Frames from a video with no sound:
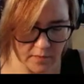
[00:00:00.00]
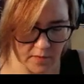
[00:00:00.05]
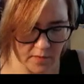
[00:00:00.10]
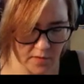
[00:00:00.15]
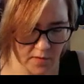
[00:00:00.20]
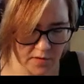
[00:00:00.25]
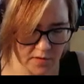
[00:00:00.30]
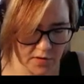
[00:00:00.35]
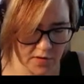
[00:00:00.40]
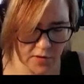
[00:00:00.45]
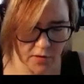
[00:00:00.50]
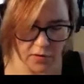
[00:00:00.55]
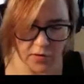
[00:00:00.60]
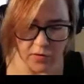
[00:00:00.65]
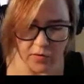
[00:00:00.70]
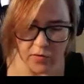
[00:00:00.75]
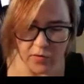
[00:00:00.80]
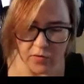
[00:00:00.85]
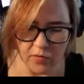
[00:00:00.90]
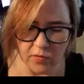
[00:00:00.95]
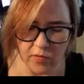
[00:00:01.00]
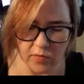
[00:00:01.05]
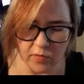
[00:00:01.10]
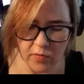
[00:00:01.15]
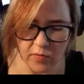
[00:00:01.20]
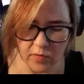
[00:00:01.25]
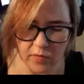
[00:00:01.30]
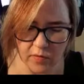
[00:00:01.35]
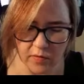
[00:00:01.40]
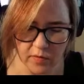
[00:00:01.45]
So
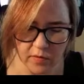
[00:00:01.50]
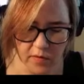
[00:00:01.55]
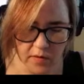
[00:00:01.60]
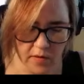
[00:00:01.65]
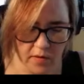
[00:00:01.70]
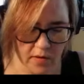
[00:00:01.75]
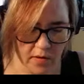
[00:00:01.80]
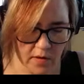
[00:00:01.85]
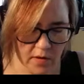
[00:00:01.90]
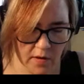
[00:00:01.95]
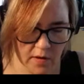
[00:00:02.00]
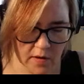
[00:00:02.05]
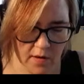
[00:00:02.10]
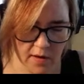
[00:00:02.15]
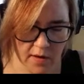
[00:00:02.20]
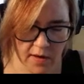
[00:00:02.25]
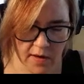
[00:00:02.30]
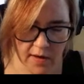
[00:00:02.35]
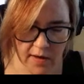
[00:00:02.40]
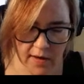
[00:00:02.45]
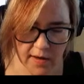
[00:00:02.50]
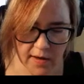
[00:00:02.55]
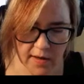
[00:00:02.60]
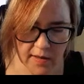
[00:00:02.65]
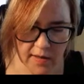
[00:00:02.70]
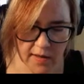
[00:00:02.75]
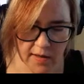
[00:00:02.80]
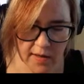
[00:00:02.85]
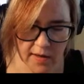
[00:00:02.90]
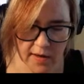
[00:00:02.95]
I
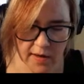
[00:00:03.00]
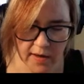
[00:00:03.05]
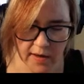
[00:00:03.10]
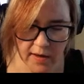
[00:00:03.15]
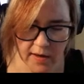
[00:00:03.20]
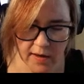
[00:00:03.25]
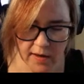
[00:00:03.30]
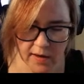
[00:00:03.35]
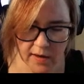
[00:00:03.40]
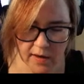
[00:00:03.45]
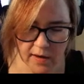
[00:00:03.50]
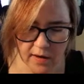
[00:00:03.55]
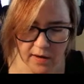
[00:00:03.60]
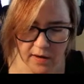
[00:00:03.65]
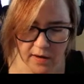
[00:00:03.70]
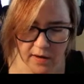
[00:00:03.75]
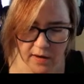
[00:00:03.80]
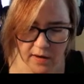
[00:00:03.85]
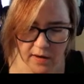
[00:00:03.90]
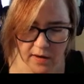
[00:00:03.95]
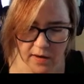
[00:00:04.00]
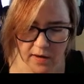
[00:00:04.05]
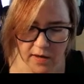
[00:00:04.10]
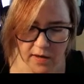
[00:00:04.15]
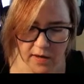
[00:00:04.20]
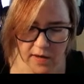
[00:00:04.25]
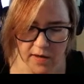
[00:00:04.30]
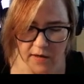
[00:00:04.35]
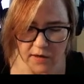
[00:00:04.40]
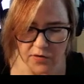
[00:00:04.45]
like an
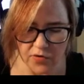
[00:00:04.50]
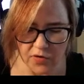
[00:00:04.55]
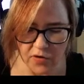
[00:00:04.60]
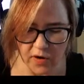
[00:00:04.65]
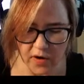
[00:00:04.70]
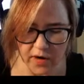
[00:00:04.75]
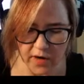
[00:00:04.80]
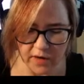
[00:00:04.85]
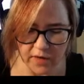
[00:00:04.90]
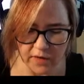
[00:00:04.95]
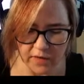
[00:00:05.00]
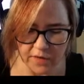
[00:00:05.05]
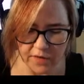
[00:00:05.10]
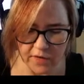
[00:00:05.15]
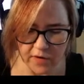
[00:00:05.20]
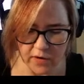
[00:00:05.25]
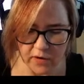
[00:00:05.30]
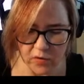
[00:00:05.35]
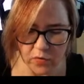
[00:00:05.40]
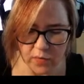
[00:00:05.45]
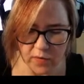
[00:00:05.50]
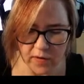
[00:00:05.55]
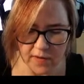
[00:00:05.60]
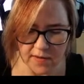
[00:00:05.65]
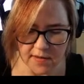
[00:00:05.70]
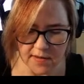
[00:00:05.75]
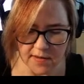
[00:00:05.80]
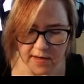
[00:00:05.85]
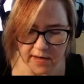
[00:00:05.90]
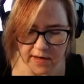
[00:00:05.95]
E-drag to funnel one
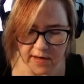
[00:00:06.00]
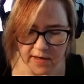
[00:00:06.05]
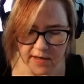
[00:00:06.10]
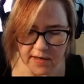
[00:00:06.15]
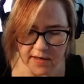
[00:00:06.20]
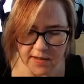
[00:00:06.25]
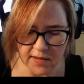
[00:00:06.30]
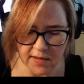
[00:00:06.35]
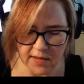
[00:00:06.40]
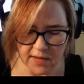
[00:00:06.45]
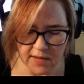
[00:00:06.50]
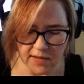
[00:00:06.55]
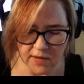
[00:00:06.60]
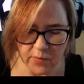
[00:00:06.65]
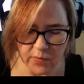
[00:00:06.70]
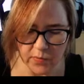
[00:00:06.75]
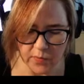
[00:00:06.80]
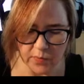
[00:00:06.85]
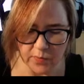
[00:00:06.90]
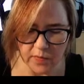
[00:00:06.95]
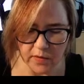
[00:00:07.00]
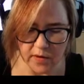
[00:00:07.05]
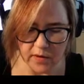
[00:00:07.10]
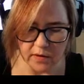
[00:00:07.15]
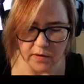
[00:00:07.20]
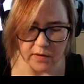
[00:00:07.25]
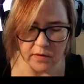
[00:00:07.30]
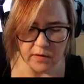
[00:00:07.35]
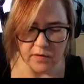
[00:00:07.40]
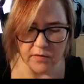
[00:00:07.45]
side because
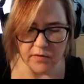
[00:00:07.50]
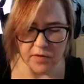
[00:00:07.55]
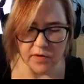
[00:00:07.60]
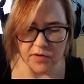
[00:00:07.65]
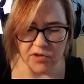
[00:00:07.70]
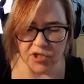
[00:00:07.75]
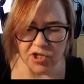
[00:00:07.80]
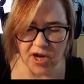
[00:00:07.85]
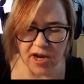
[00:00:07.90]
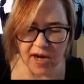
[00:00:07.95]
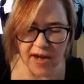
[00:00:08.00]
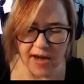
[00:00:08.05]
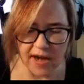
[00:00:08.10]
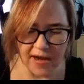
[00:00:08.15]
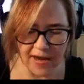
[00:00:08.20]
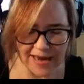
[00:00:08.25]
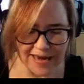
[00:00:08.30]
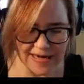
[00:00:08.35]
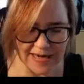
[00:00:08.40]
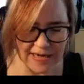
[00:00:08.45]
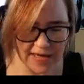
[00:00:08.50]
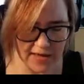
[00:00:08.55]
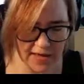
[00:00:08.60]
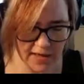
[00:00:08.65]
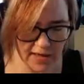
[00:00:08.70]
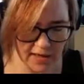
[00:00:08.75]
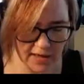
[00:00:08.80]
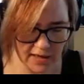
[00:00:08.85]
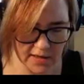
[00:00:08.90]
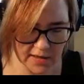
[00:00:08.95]
the chain
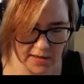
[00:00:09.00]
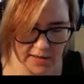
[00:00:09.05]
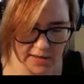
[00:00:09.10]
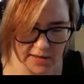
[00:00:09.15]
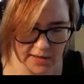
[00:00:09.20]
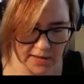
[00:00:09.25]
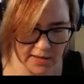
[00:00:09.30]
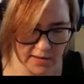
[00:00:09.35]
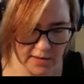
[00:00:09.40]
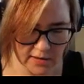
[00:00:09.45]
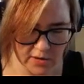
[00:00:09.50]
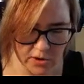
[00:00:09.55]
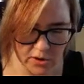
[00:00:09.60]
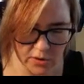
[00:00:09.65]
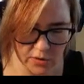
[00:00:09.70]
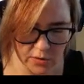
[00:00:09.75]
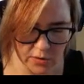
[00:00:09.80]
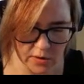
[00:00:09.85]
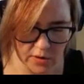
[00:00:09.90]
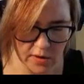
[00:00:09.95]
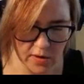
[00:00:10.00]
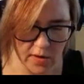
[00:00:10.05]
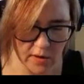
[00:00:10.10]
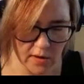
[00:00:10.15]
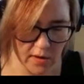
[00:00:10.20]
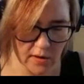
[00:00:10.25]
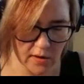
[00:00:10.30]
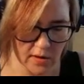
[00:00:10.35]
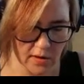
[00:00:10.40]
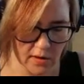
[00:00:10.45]
lightning is a good
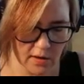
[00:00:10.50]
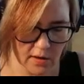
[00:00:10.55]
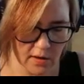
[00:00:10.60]
thing.